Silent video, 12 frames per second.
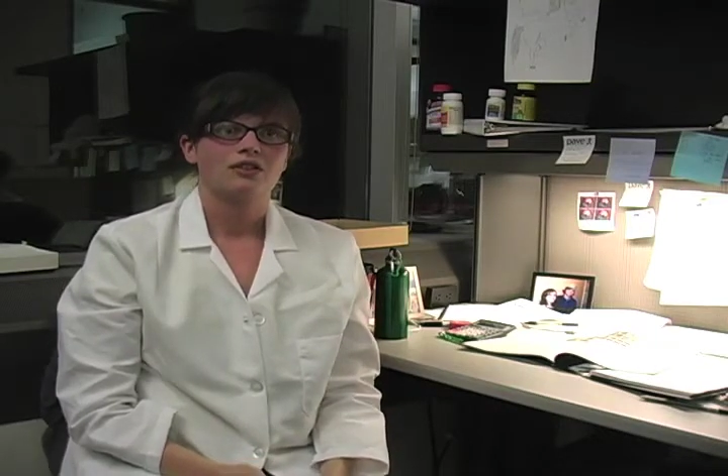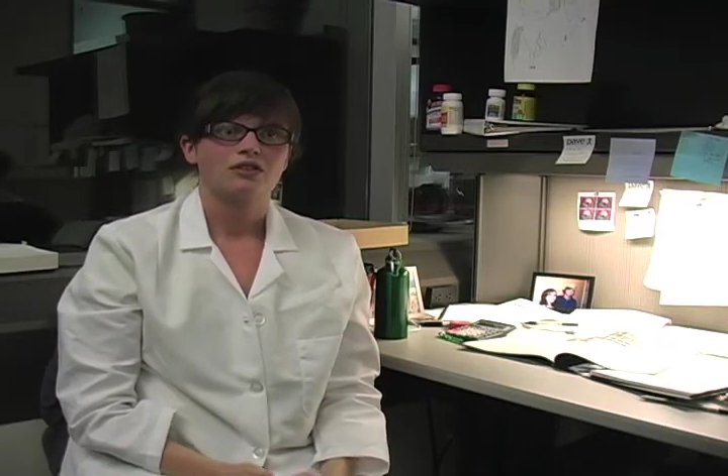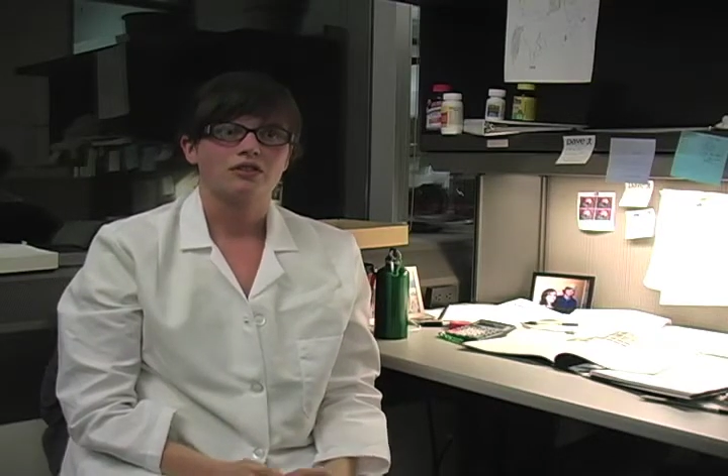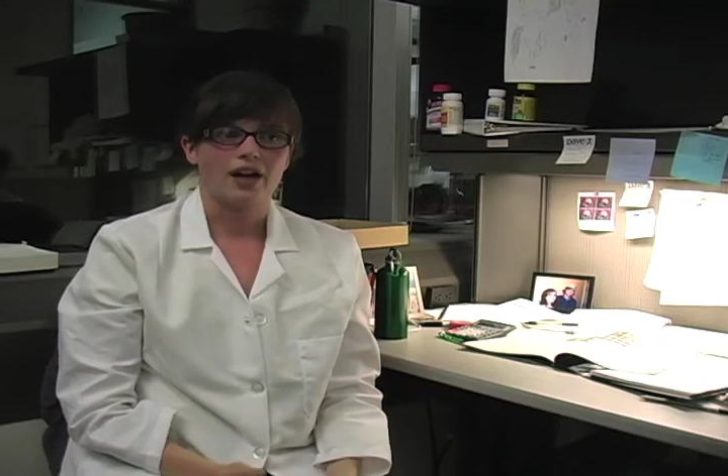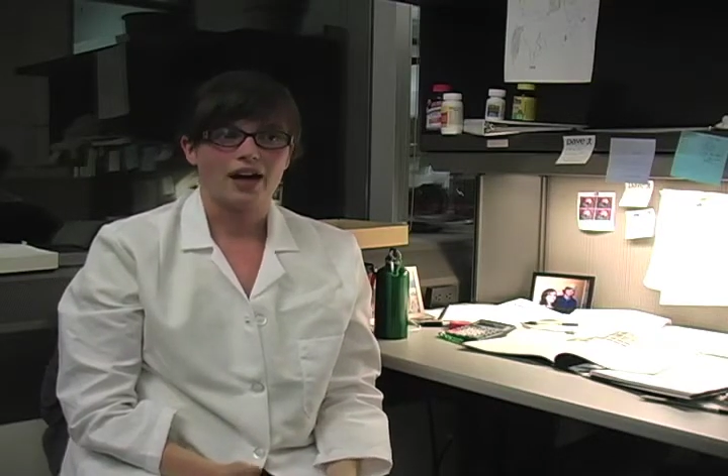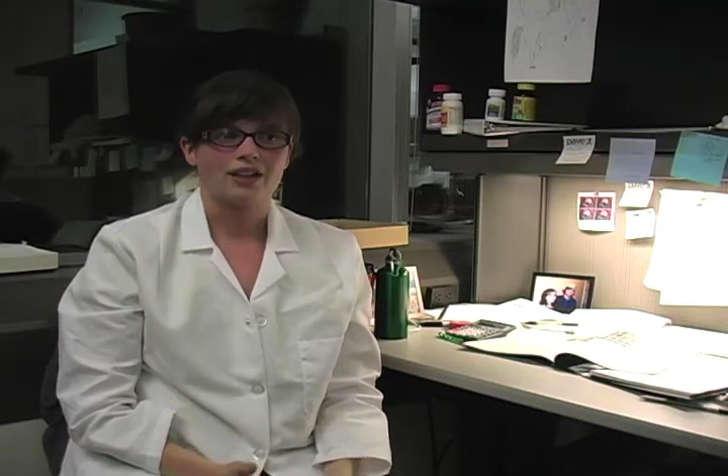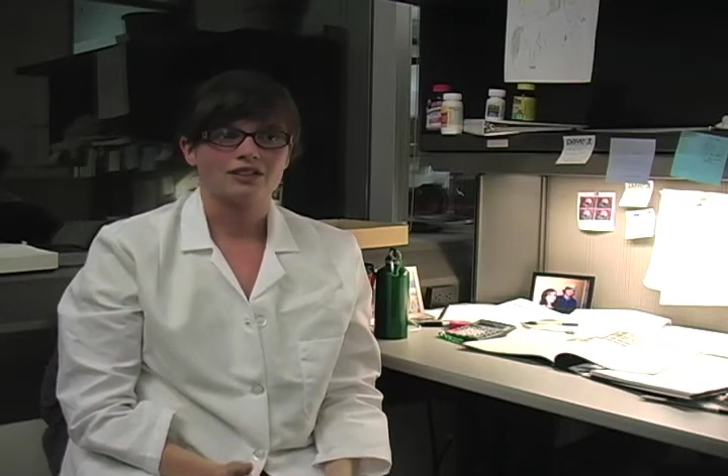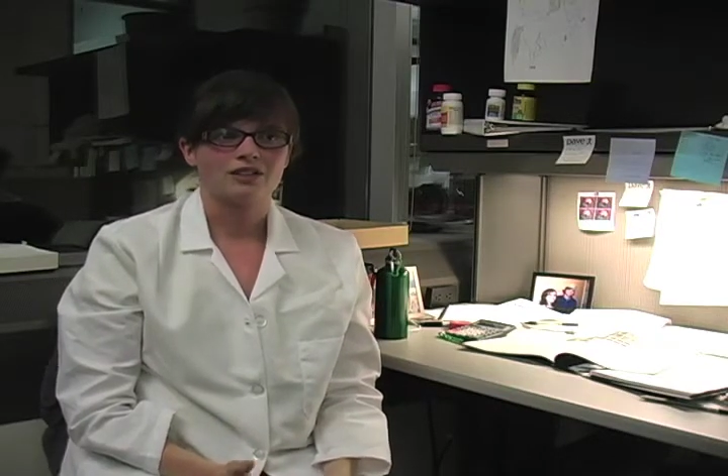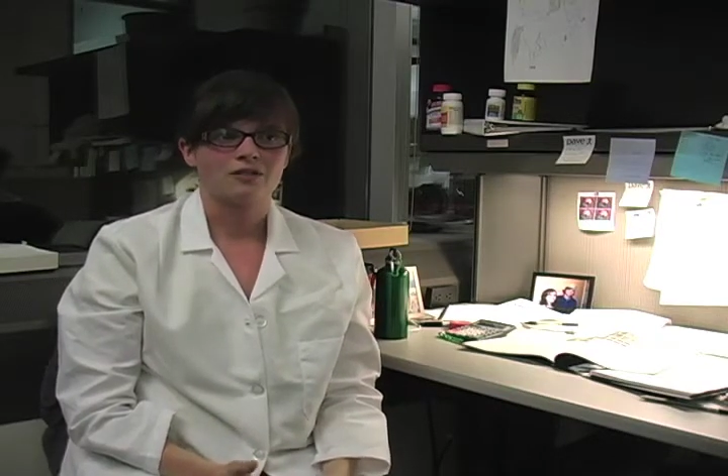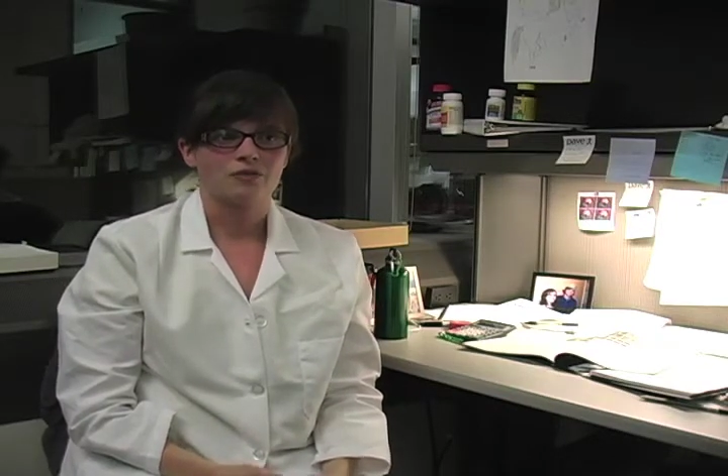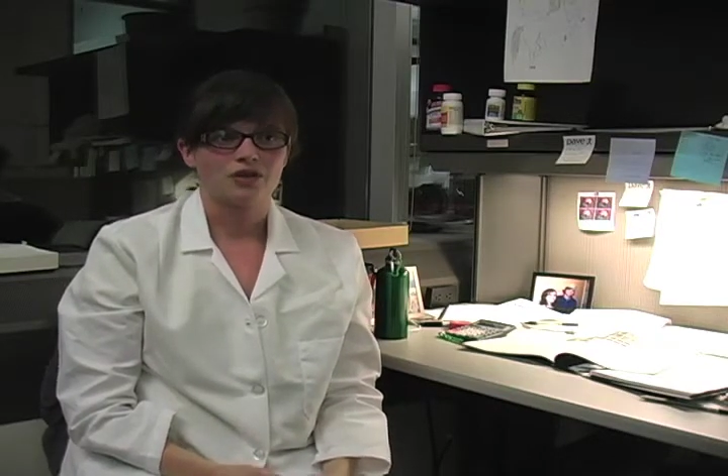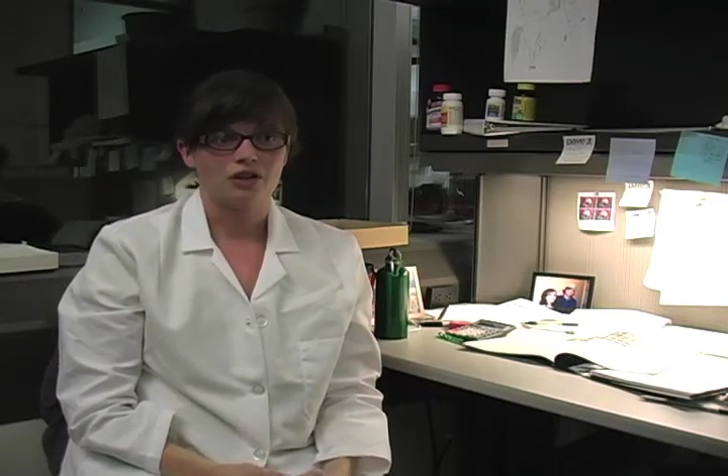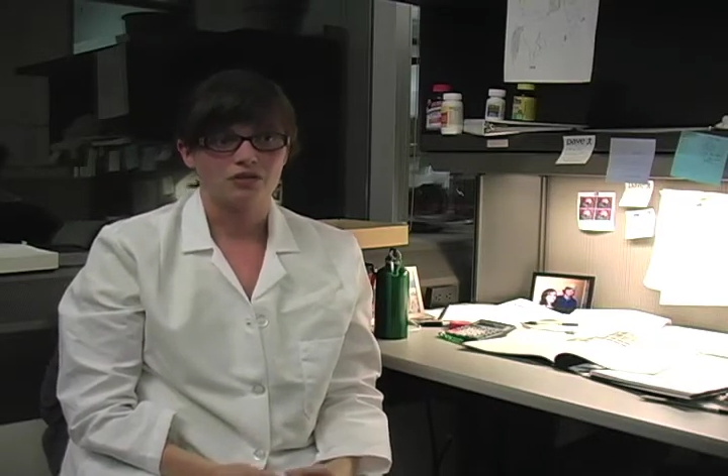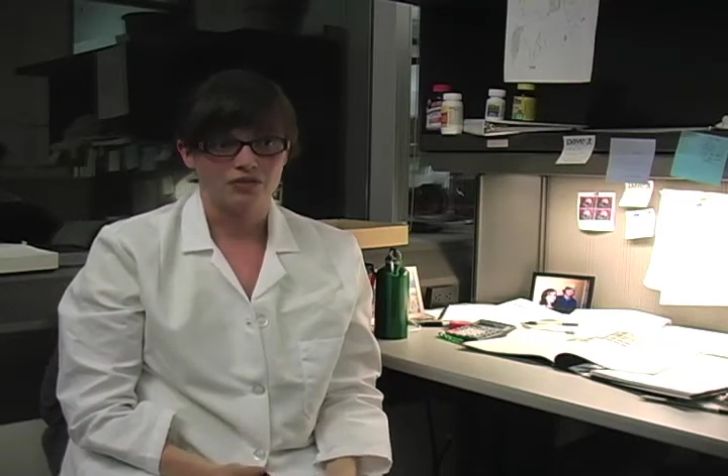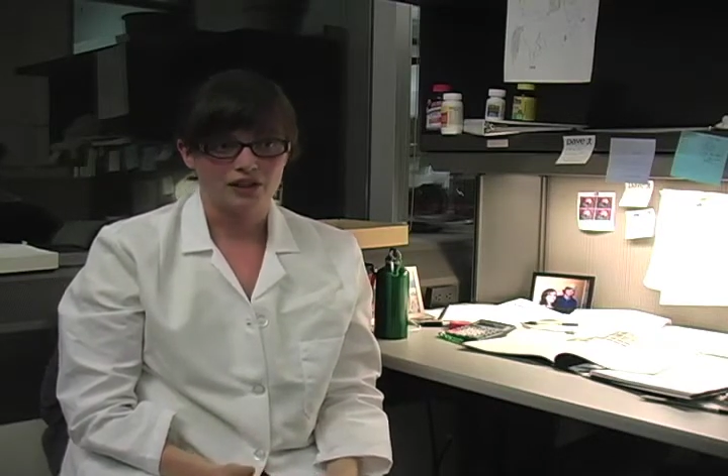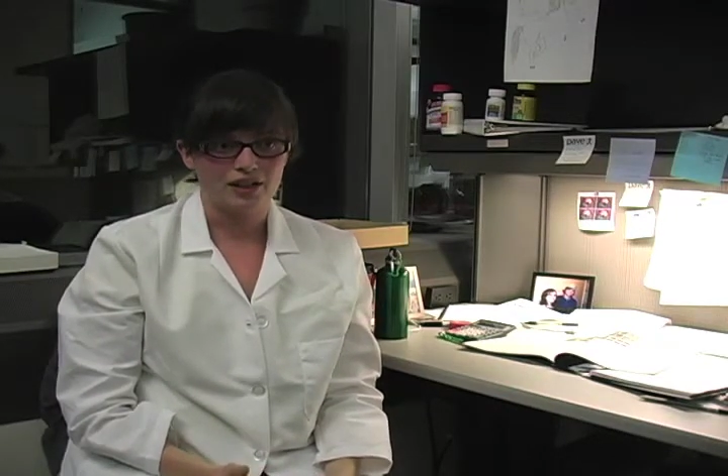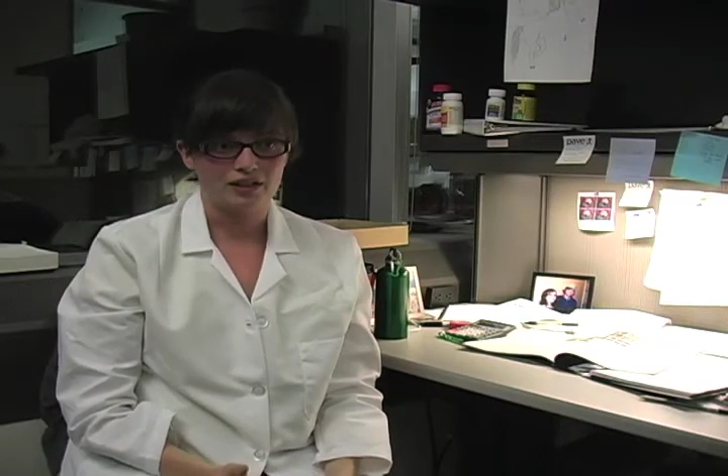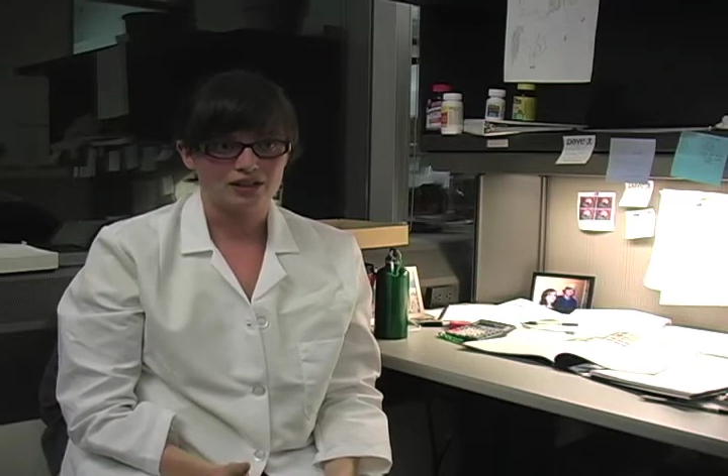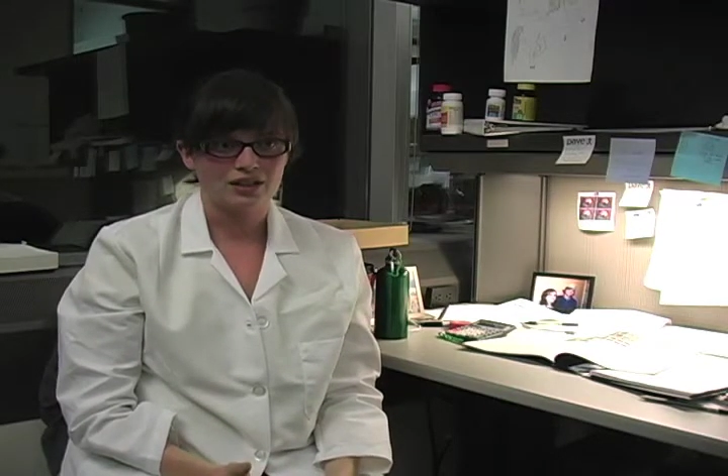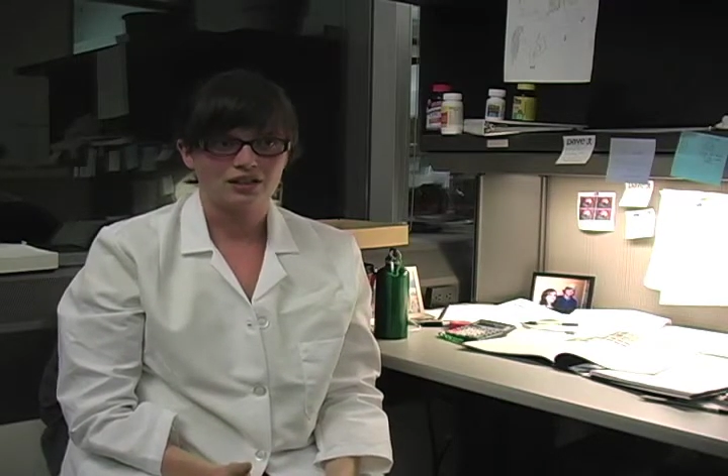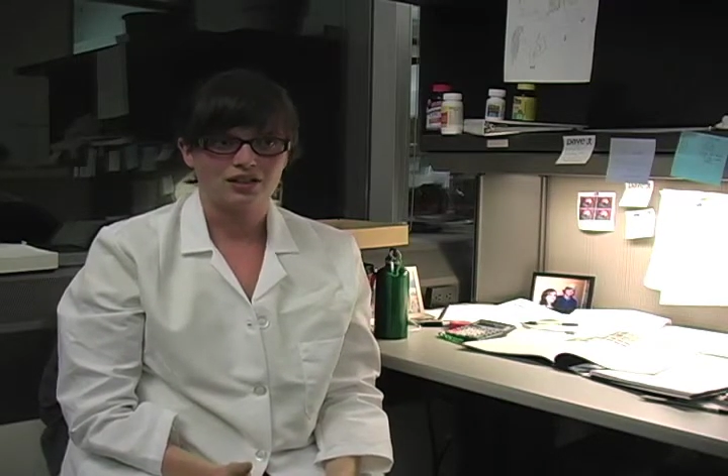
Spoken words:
that event